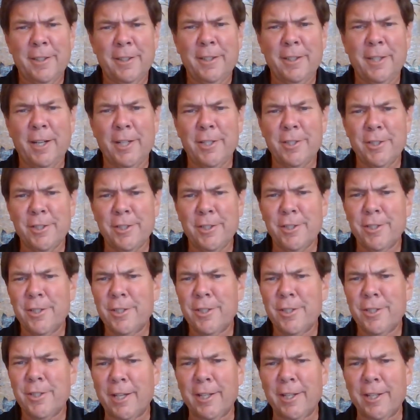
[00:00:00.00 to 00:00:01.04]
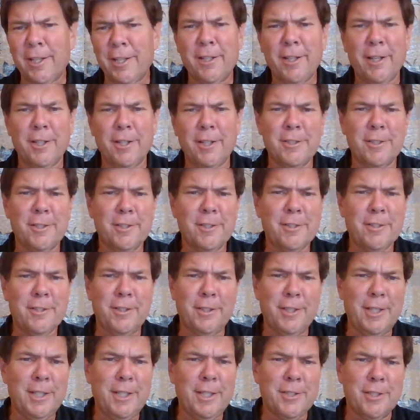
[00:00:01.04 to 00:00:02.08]
cousins, second cousins,
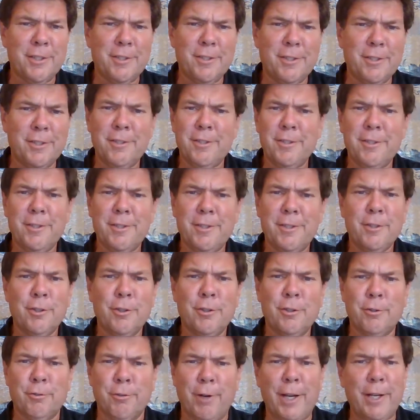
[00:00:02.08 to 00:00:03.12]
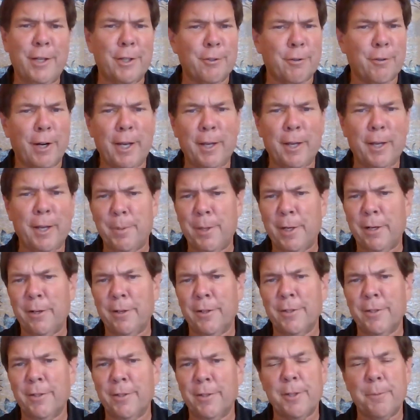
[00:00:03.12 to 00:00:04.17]
nieces, great
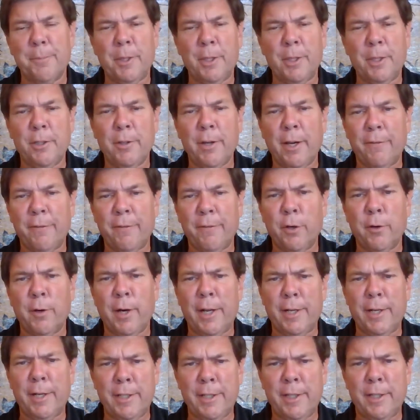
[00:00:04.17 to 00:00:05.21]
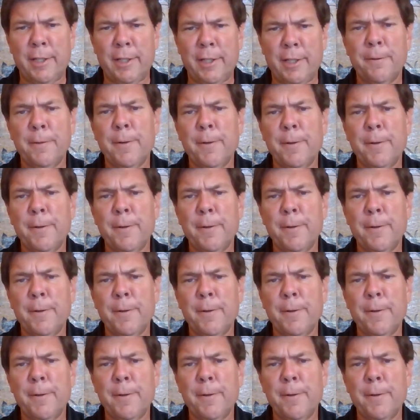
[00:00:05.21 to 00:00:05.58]
grandparents, I mean, you have no idea